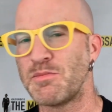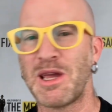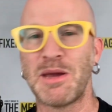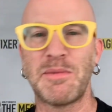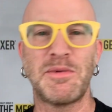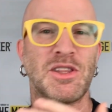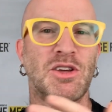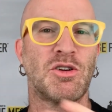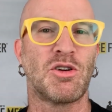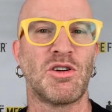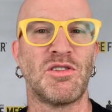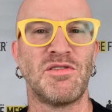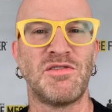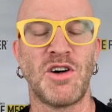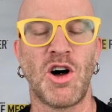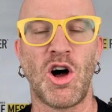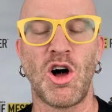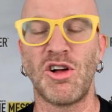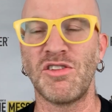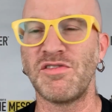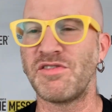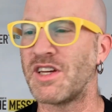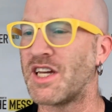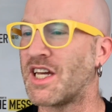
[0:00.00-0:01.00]
maybe they're
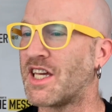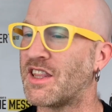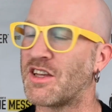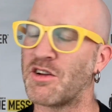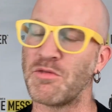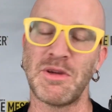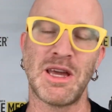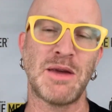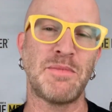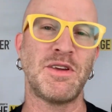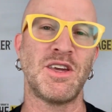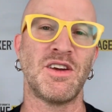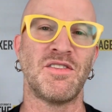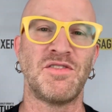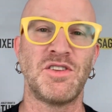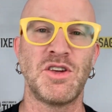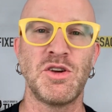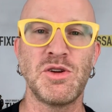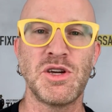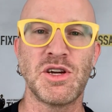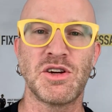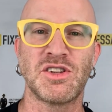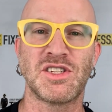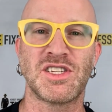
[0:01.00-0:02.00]
evolving, they're maybe a
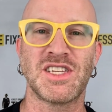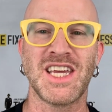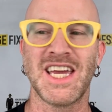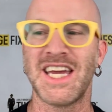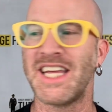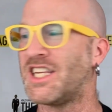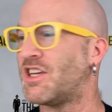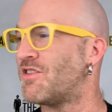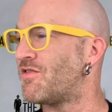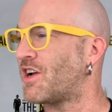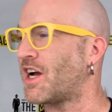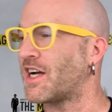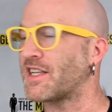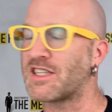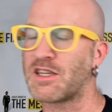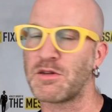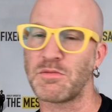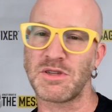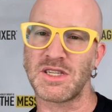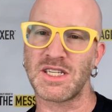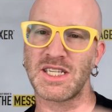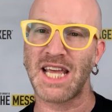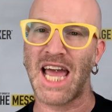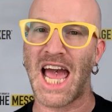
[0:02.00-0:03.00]
few years in, you've got
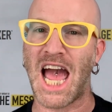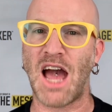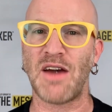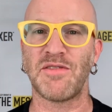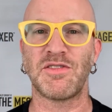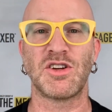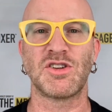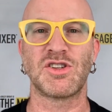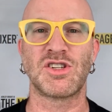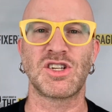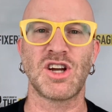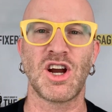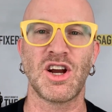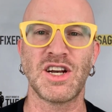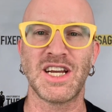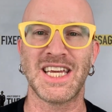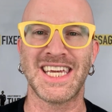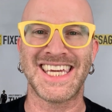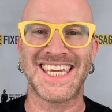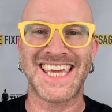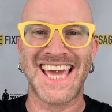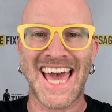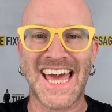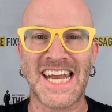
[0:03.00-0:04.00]
some staff, you're starting
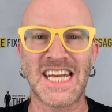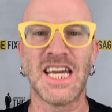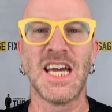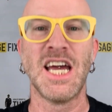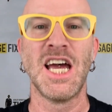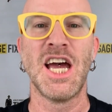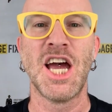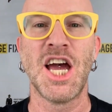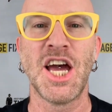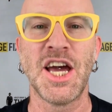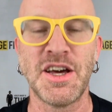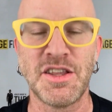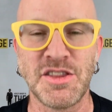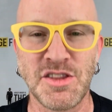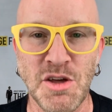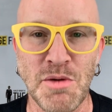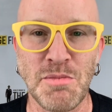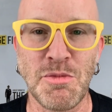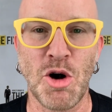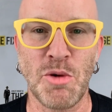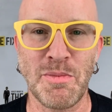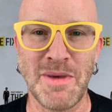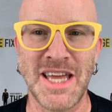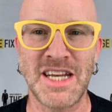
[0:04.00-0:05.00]
to get the
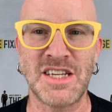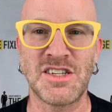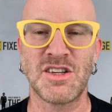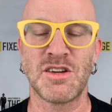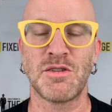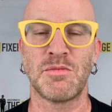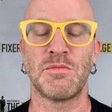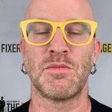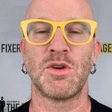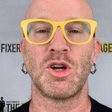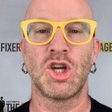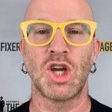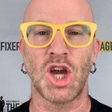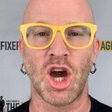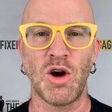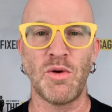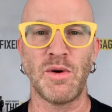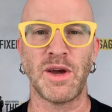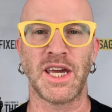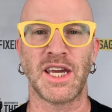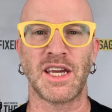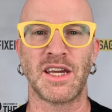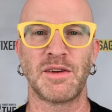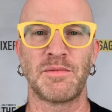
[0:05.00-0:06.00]
momentum
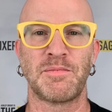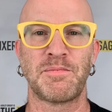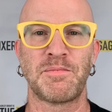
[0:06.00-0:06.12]
going.